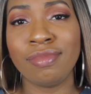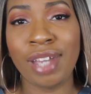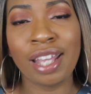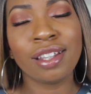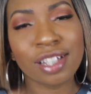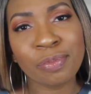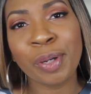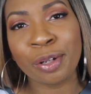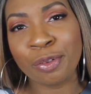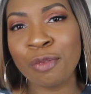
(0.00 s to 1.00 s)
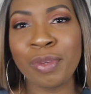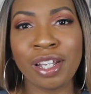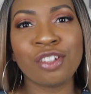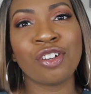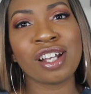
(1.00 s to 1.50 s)
it looks better on
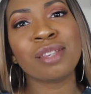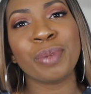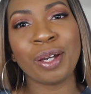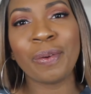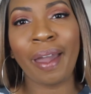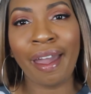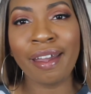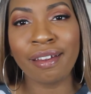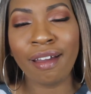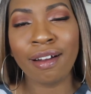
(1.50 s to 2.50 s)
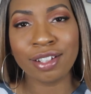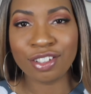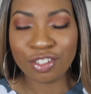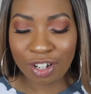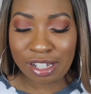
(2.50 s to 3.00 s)
me. Trust me, okay? Y'all
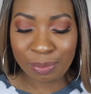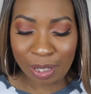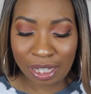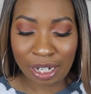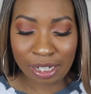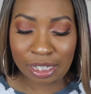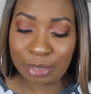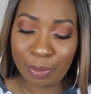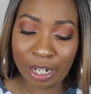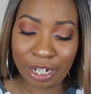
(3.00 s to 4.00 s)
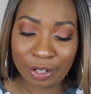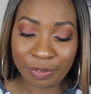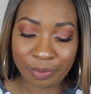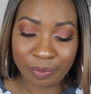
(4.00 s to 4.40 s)
just trust me that it looks better.